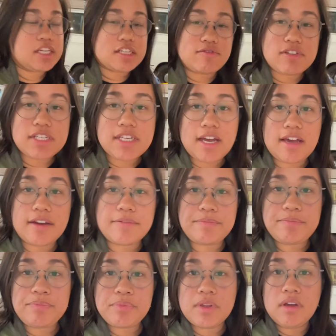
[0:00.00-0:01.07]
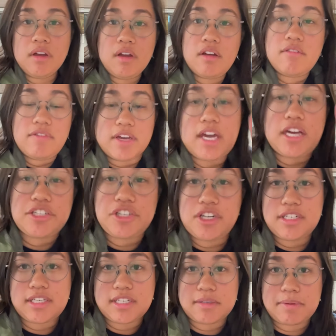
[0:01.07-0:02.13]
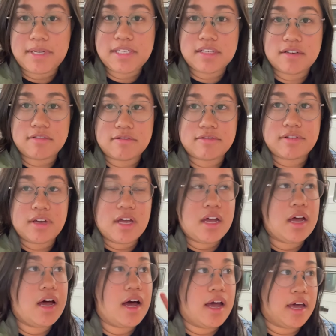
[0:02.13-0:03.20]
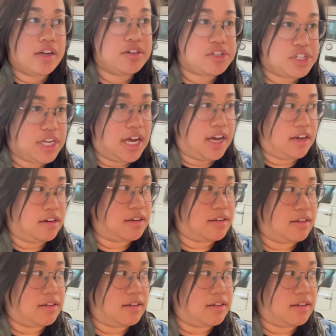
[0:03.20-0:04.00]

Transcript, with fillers: just have to say, vacation is expensive. I understand.